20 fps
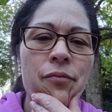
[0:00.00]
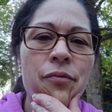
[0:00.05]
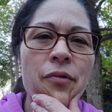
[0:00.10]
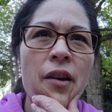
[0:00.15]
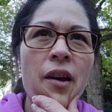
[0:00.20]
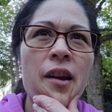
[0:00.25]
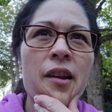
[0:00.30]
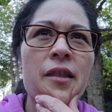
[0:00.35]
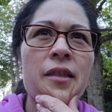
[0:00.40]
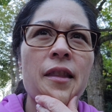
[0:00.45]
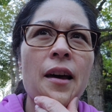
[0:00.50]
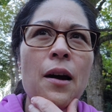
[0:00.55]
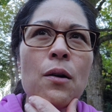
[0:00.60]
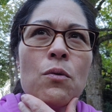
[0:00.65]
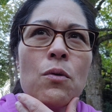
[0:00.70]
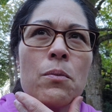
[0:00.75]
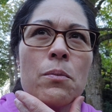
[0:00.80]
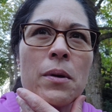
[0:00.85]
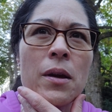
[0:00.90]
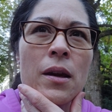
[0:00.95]
then that
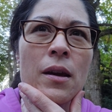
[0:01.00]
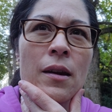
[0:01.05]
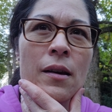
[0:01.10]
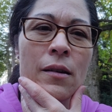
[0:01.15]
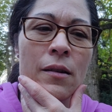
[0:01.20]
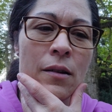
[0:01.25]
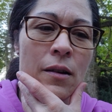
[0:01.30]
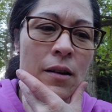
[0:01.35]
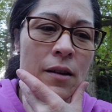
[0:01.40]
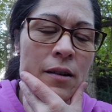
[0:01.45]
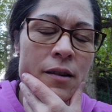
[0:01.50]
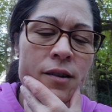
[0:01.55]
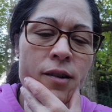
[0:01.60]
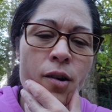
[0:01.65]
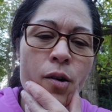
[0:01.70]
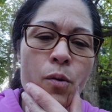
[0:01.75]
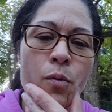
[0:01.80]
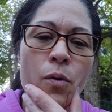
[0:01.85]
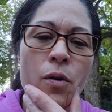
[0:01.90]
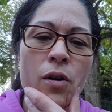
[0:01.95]
will be
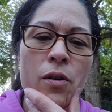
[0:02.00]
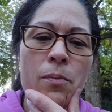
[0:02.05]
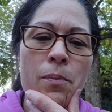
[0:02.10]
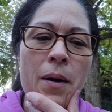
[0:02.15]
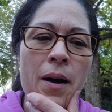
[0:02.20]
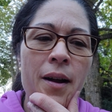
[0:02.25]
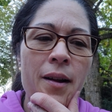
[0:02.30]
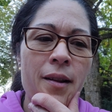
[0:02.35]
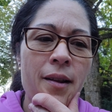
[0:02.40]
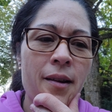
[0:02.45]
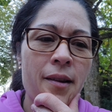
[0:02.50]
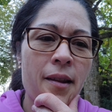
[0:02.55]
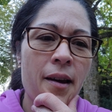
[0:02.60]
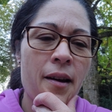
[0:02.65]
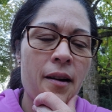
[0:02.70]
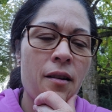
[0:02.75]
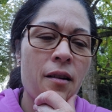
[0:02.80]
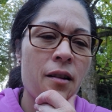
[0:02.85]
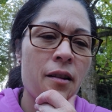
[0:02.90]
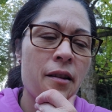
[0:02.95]
worth piling that
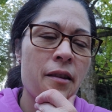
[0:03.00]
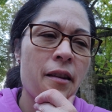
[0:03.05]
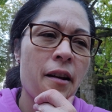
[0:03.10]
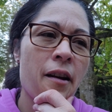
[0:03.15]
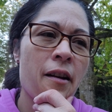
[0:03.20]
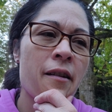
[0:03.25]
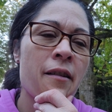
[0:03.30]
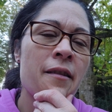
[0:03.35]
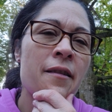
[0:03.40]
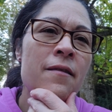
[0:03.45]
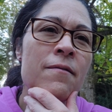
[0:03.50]
all in there.